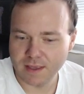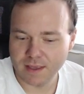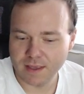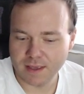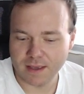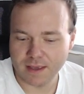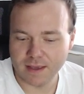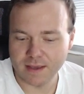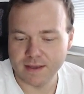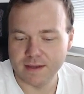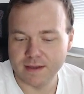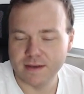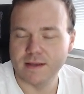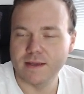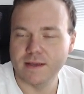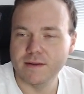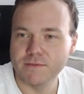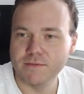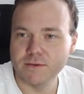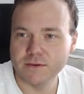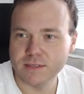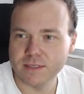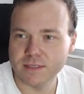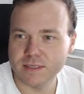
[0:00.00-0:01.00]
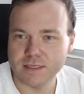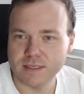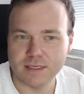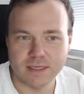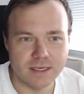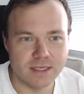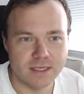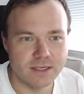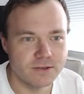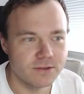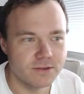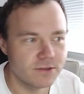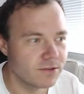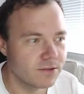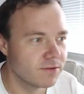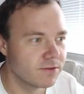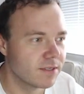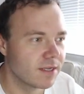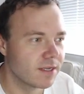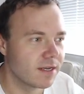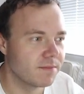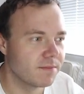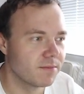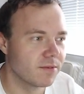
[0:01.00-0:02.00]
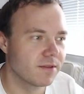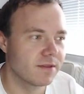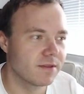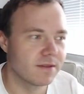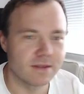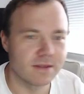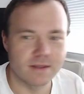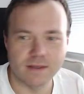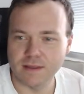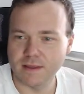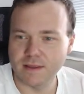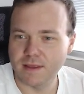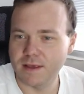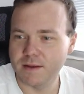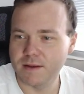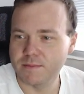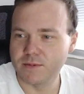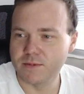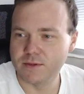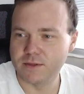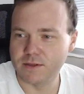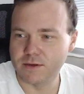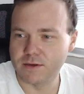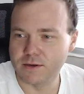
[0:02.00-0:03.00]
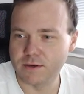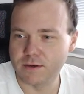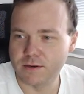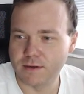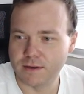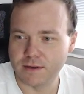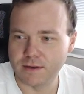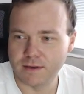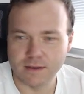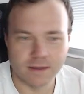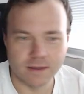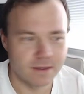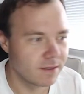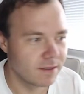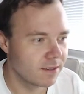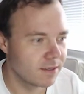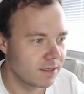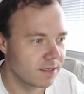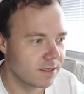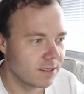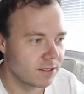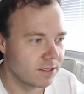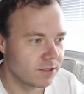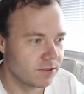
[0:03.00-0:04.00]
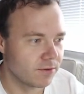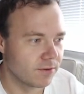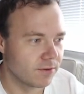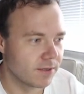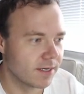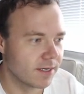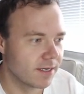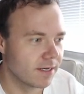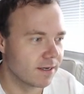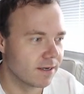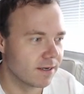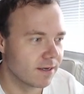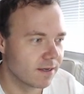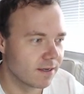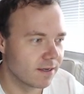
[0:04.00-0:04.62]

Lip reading: and it used to thermal throttle during